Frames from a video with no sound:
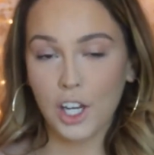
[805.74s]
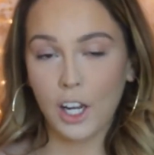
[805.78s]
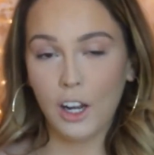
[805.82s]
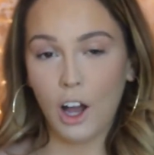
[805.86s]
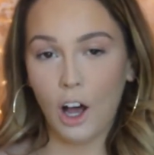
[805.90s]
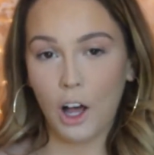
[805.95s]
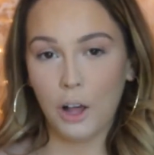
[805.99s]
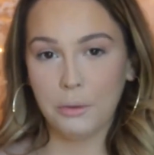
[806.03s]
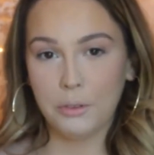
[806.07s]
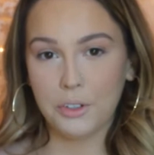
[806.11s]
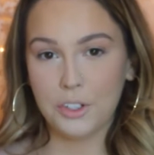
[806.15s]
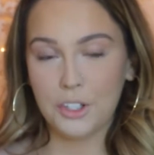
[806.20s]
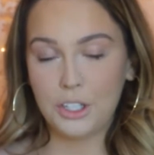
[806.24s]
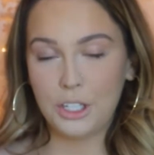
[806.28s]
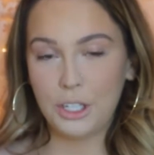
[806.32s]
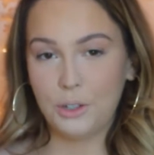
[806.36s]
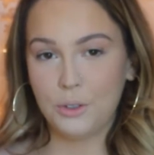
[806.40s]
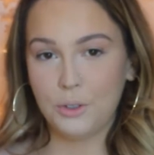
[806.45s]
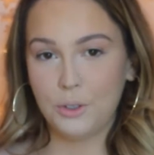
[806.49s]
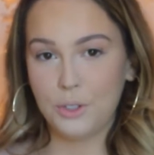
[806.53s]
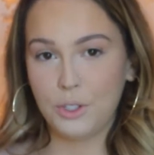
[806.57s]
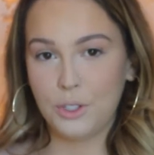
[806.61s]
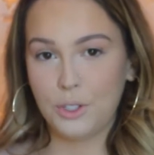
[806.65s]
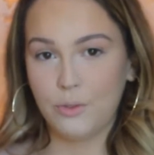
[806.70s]
I always
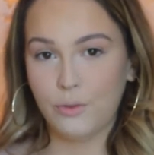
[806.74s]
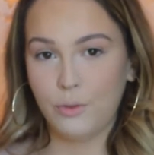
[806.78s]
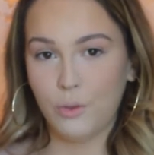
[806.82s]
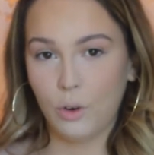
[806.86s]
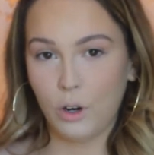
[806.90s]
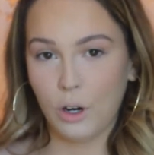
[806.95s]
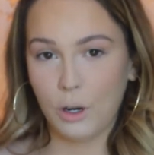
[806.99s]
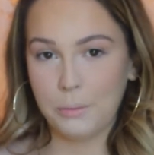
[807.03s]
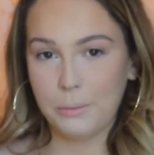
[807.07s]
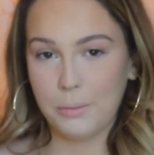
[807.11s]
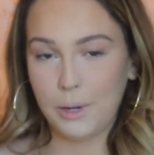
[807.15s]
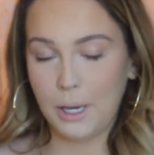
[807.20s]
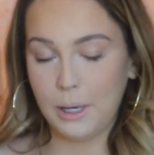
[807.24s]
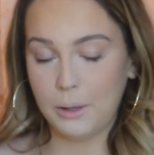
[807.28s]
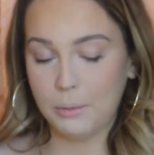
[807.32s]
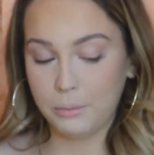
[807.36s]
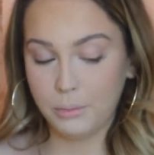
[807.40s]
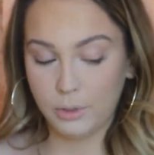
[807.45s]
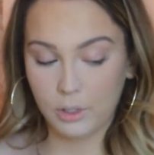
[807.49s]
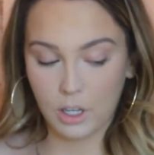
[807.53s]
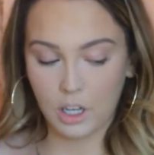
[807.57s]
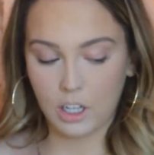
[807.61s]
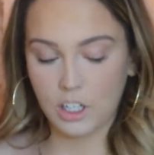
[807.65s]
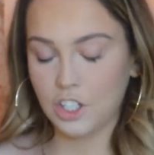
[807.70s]
use for my
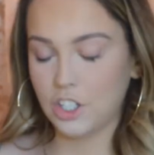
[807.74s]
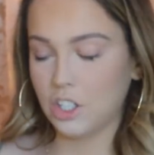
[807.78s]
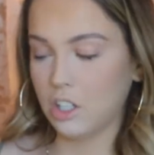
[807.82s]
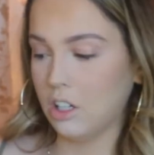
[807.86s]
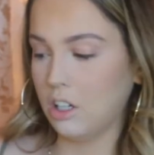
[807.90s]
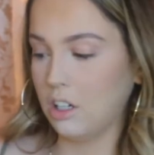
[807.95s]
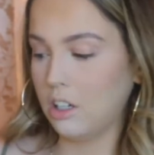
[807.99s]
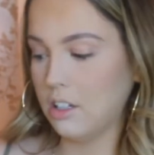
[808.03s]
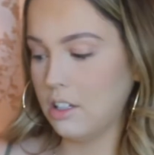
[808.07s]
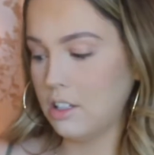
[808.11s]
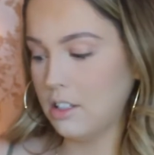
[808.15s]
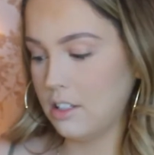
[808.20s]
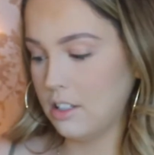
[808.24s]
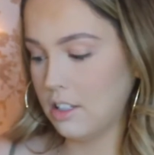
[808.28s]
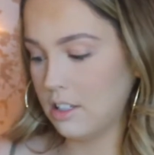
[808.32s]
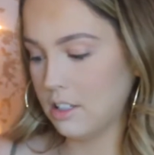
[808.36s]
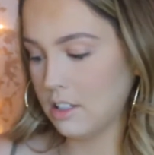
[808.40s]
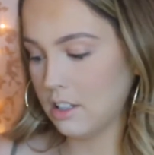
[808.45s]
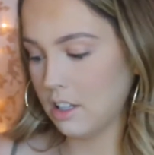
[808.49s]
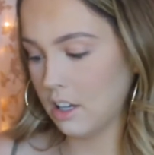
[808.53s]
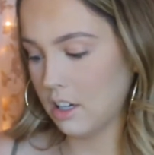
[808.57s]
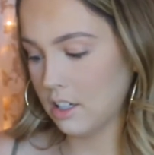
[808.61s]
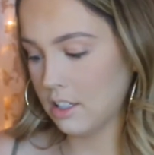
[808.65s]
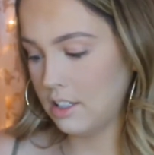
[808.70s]
blush is this
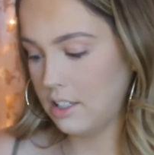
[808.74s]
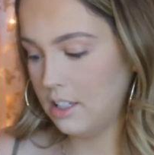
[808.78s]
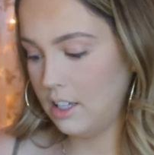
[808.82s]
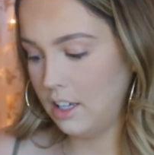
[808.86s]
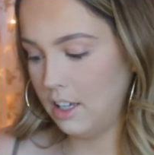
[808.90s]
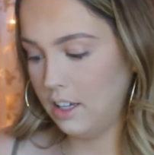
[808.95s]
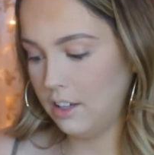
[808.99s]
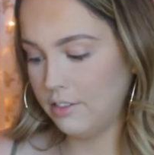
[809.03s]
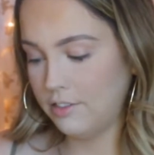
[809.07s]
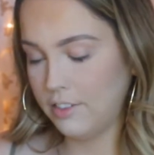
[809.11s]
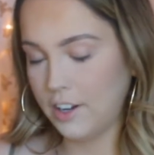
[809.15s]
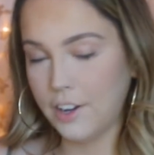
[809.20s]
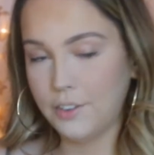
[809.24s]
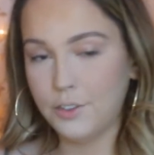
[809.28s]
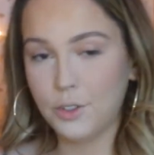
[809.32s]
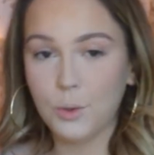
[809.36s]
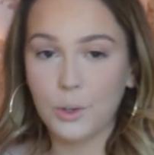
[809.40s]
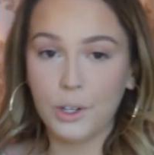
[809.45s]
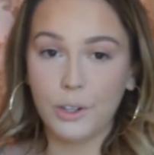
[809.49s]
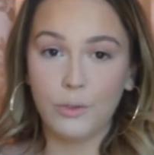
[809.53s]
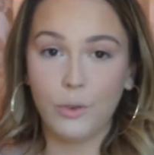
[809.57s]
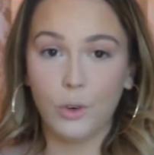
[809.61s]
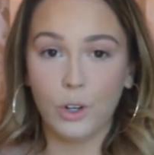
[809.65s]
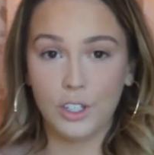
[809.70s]
Luxie
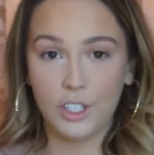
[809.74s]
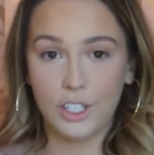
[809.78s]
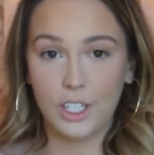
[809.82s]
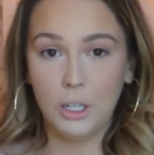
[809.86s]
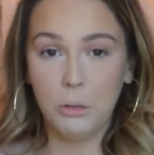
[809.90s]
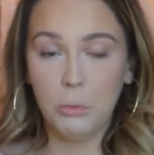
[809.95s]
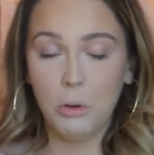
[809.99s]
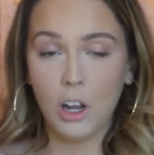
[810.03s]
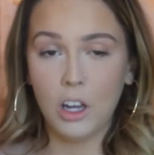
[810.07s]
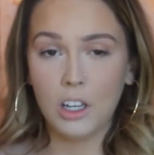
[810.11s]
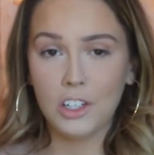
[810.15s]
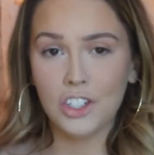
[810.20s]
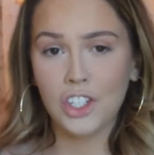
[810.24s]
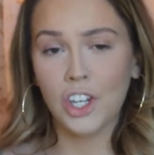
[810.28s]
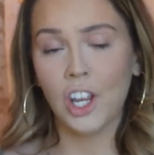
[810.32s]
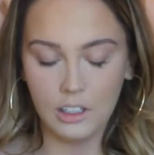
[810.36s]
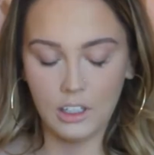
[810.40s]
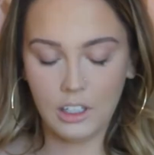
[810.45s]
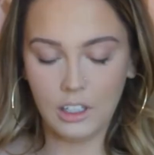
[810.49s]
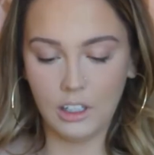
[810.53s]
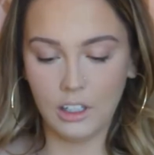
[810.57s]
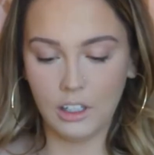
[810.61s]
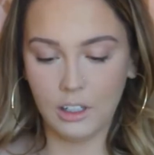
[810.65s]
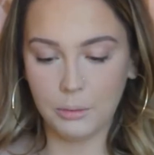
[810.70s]
524T brush.
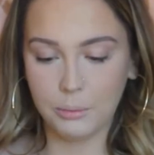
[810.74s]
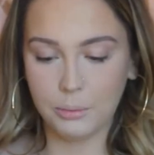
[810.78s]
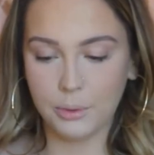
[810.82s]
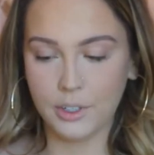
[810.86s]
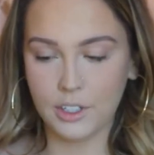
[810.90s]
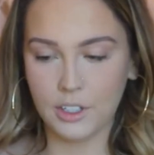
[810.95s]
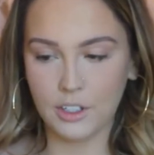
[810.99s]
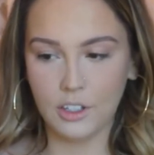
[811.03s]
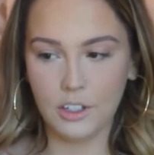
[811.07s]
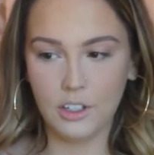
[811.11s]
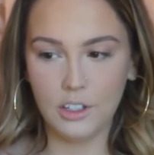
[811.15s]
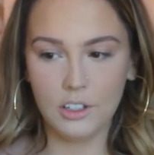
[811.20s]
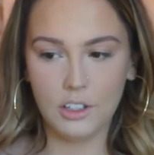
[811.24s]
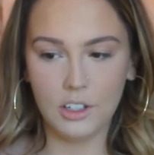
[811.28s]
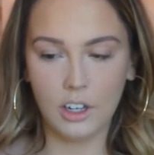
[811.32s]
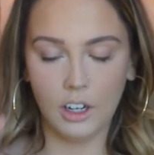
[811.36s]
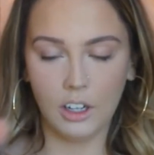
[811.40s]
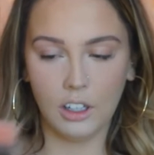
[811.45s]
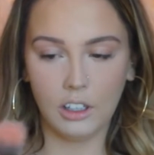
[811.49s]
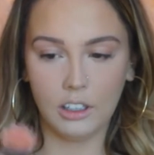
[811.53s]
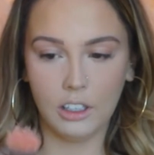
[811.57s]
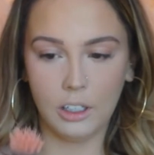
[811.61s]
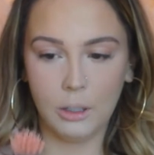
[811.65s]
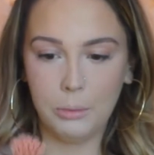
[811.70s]
The bristles are
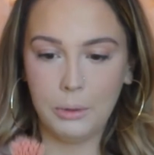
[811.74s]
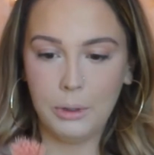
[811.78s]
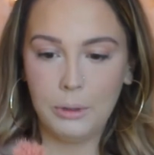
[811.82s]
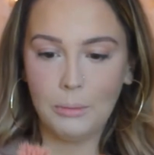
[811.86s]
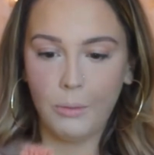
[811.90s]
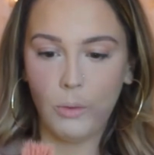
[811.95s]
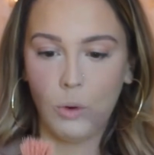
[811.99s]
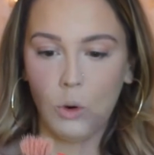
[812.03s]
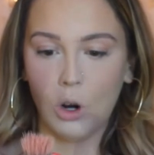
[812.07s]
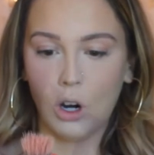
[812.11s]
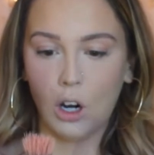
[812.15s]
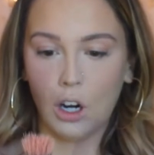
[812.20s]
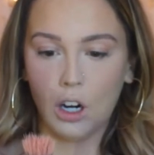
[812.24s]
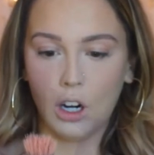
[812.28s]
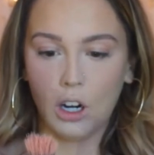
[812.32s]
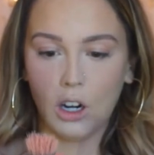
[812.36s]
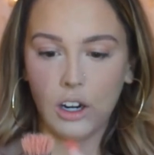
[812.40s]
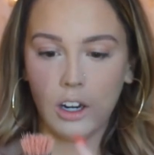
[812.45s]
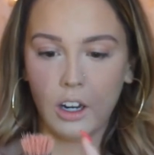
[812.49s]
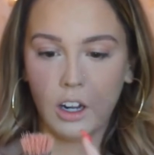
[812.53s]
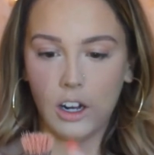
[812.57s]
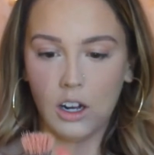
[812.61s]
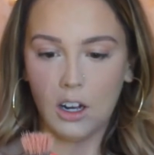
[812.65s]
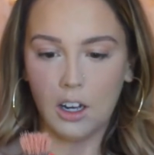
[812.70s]
a little bit more
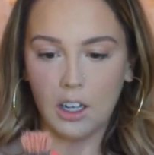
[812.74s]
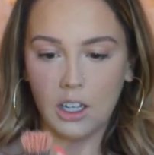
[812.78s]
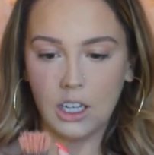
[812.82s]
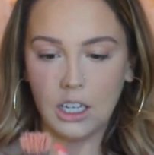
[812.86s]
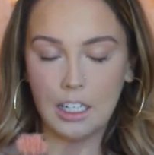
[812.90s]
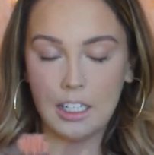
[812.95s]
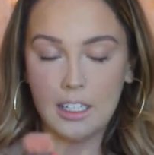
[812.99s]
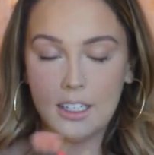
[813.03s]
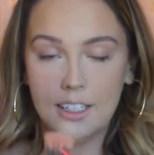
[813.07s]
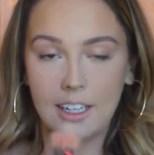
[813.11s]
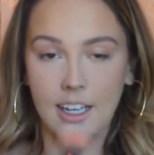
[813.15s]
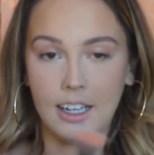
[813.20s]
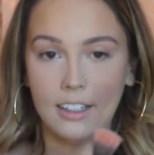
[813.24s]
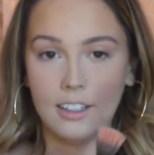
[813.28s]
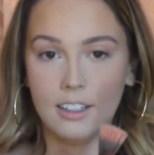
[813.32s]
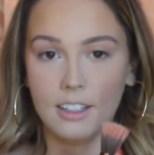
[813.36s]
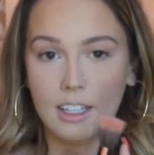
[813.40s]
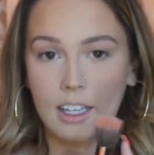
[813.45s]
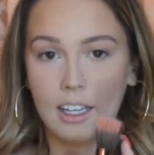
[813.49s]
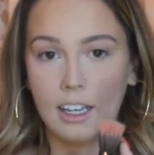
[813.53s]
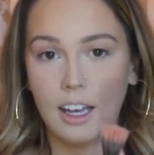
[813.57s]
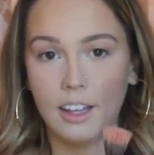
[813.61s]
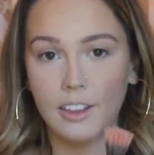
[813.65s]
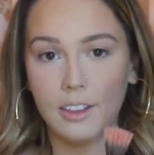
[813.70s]
condensed,
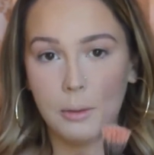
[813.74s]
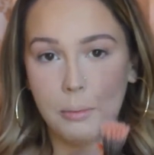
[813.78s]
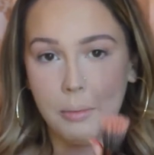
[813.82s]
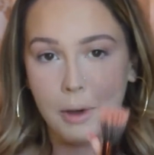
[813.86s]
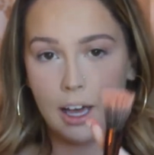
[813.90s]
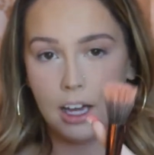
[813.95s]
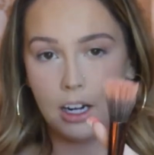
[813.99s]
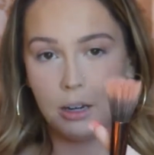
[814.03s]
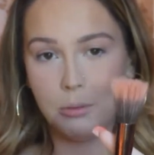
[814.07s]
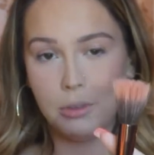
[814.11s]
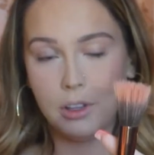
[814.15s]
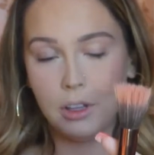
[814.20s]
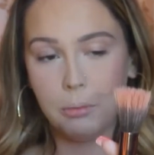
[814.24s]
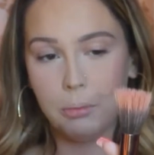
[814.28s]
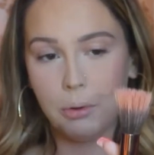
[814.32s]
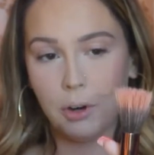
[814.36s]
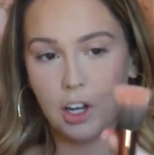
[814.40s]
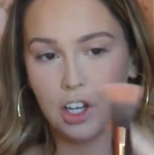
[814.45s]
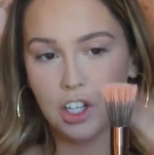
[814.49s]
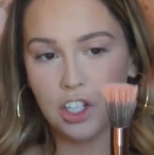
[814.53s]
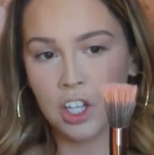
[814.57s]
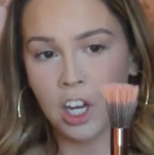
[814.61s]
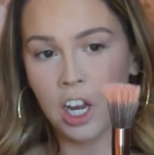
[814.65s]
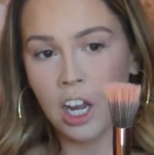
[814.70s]
like on the bottom of the
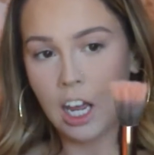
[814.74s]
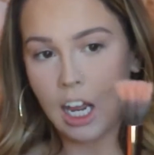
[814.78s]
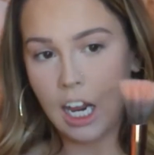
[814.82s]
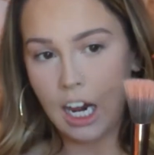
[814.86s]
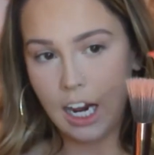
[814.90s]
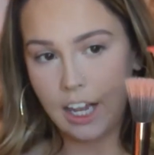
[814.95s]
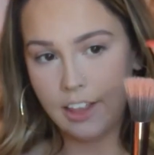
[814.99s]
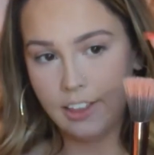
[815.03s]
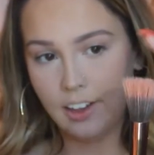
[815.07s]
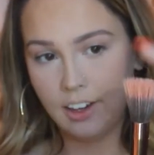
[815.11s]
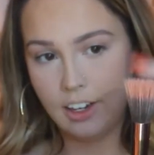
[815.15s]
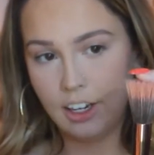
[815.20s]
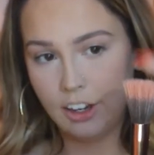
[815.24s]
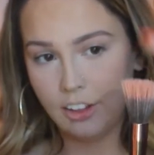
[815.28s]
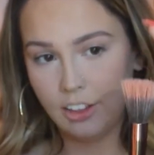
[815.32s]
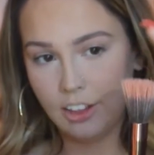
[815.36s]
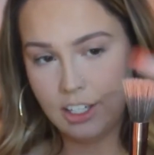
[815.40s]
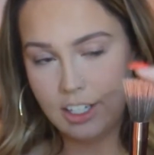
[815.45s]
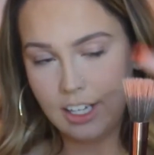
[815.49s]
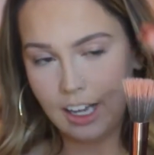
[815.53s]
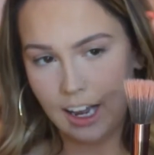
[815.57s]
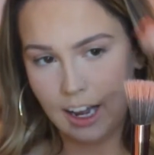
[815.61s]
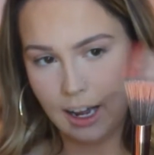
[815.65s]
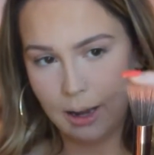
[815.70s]
brush. And then near the
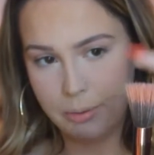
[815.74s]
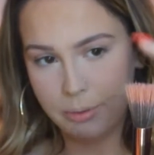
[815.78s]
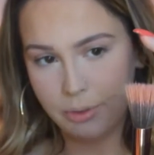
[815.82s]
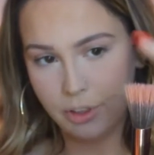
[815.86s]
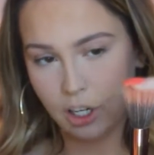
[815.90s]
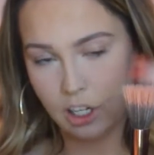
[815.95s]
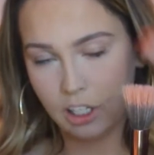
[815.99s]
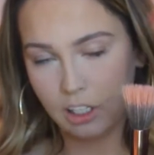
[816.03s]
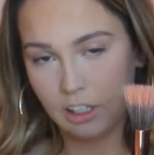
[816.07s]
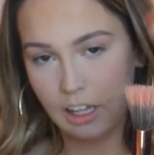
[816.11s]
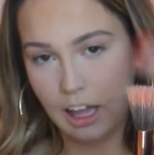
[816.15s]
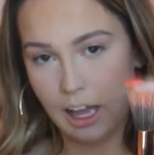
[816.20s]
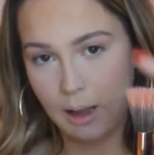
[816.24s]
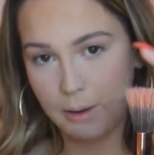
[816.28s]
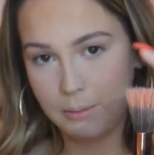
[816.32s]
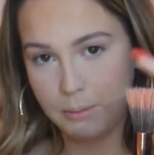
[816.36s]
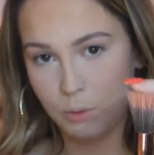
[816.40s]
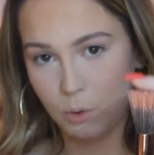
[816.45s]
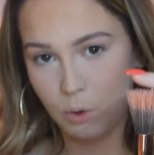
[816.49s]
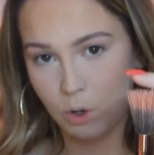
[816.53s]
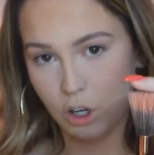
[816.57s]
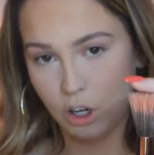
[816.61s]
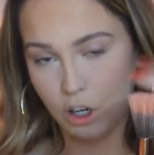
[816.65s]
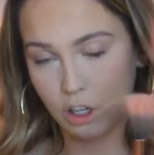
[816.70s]
top, they're a lot
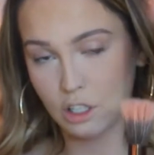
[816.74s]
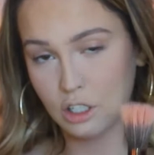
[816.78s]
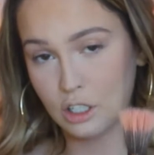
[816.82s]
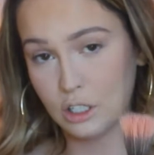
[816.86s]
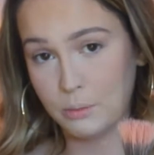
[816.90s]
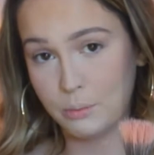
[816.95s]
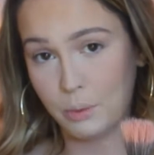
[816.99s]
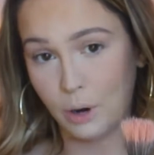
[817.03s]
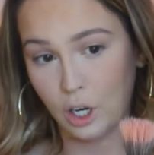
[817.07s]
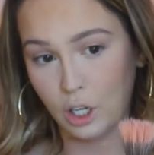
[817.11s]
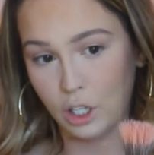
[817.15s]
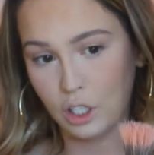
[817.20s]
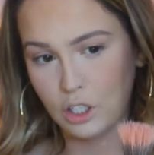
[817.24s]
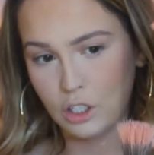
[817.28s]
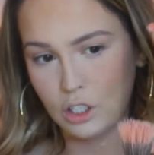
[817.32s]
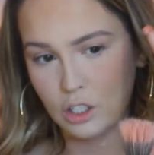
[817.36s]
more sparse.